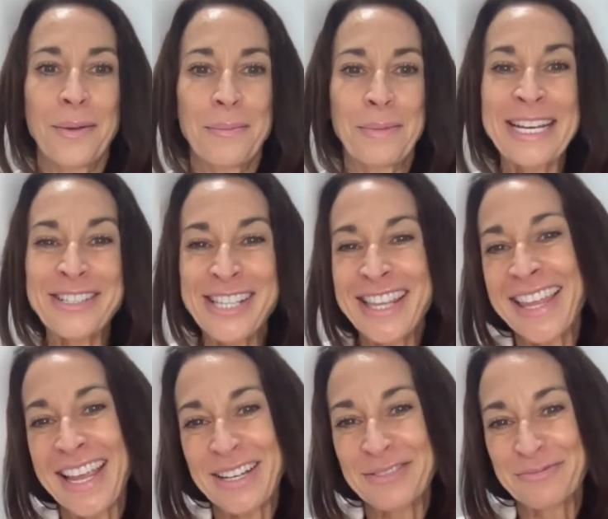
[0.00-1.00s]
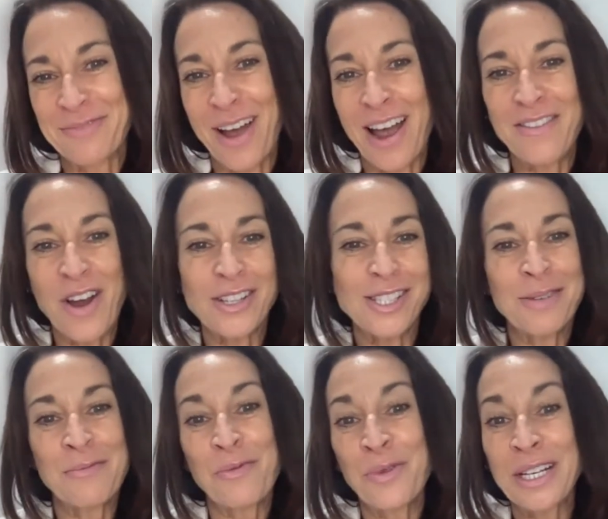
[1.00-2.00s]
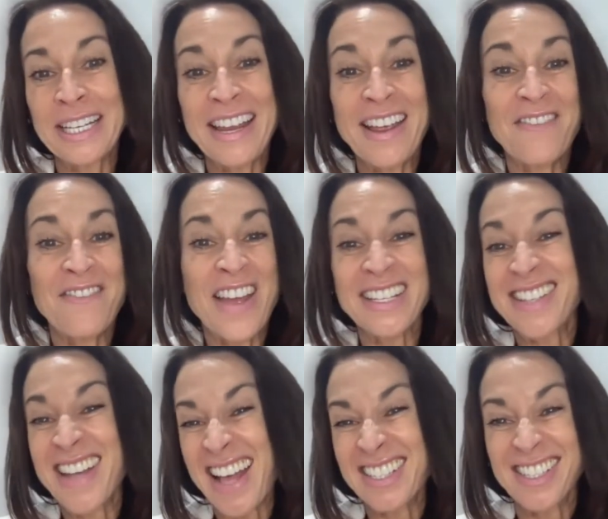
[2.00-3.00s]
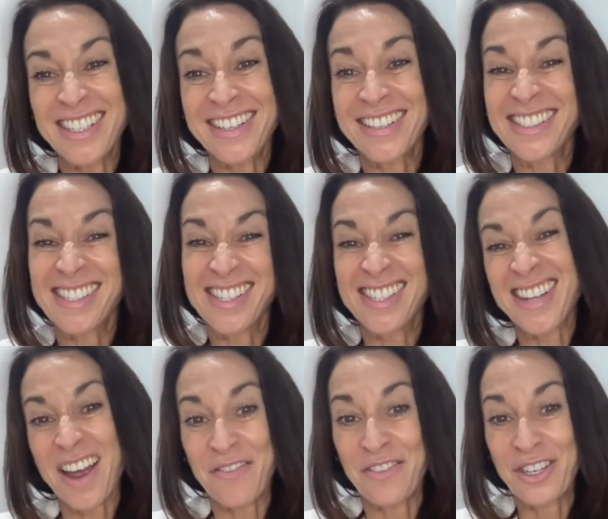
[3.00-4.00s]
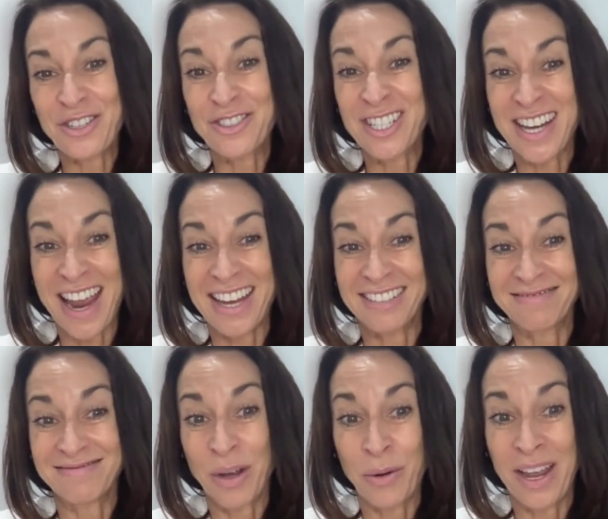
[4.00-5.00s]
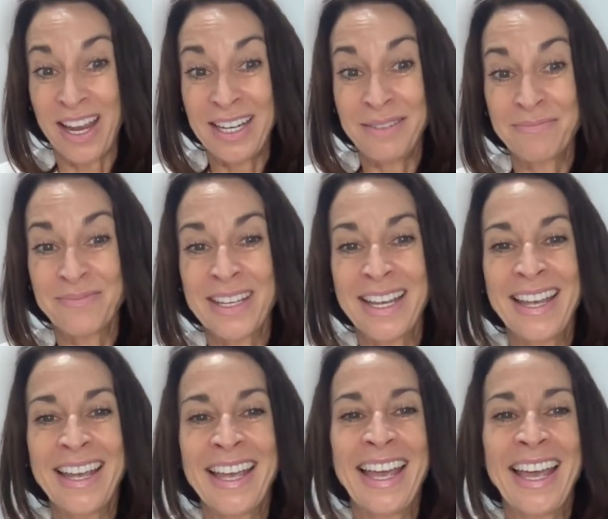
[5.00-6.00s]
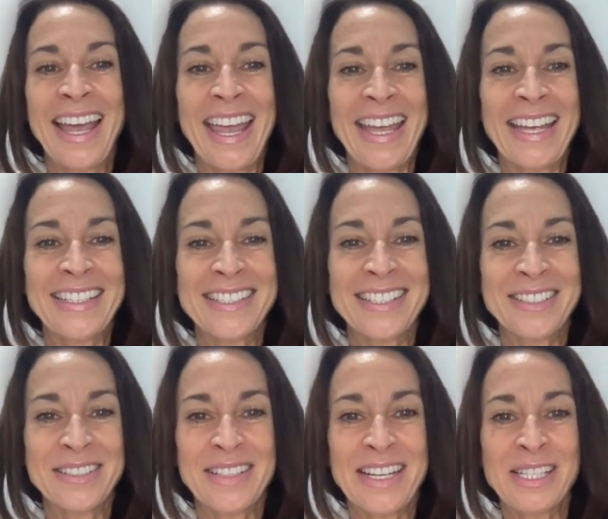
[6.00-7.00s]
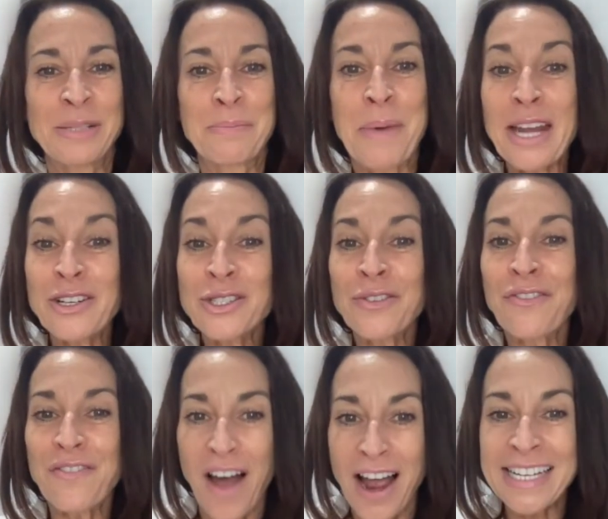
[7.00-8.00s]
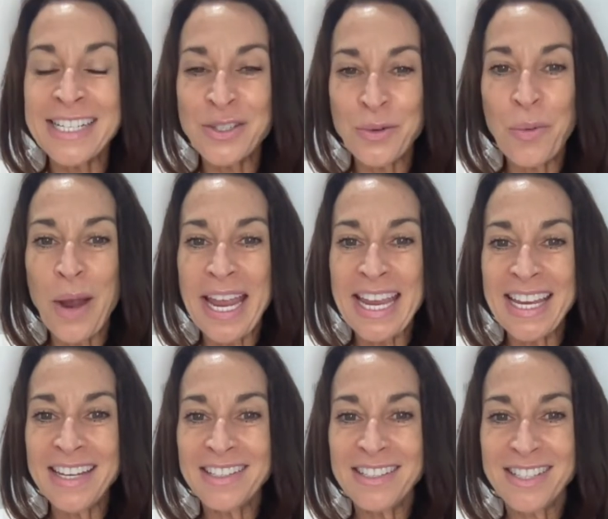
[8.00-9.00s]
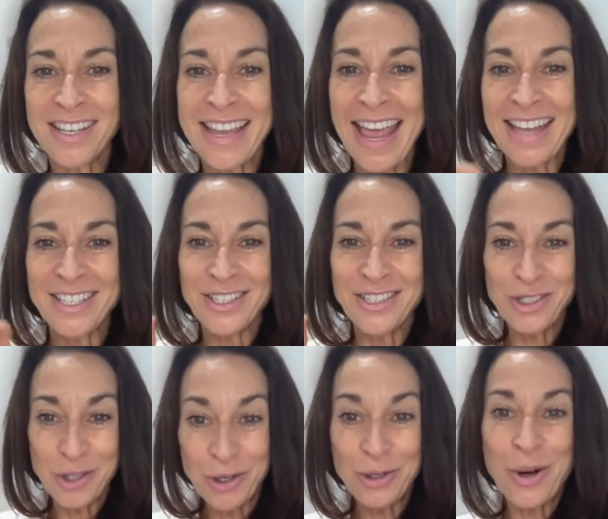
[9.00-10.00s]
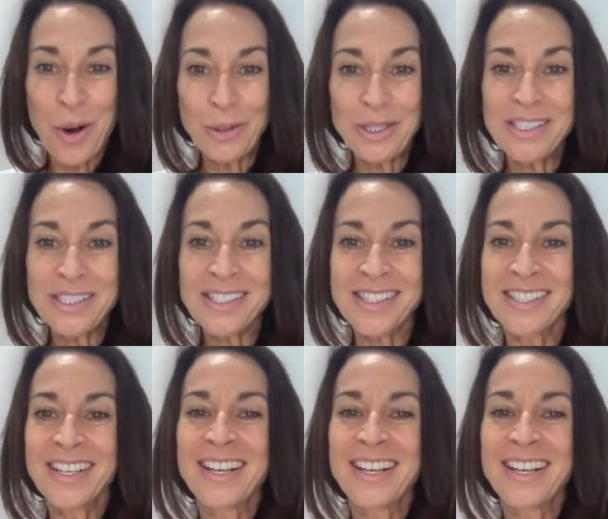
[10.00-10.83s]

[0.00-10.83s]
But here's the thing. I've got some really fantastic stuff for you today. Okay. And it's better to find a way to get to your goals,